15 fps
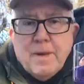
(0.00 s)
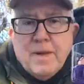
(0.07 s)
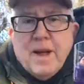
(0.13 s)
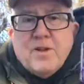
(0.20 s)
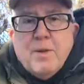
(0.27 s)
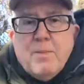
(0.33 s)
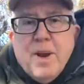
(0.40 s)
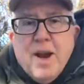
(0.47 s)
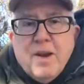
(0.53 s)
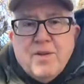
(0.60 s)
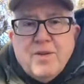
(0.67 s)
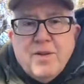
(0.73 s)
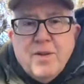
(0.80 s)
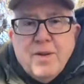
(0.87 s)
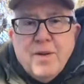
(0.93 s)
That's a
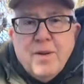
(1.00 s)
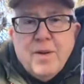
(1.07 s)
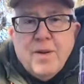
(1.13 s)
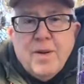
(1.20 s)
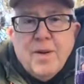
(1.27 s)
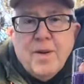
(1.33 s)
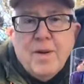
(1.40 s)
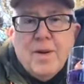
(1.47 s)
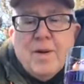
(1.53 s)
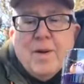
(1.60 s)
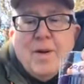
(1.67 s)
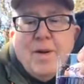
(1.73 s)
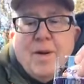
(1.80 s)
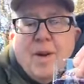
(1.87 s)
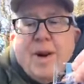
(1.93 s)
base.
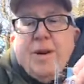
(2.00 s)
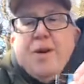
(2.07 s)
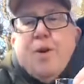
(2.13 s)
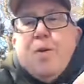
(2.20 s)
And you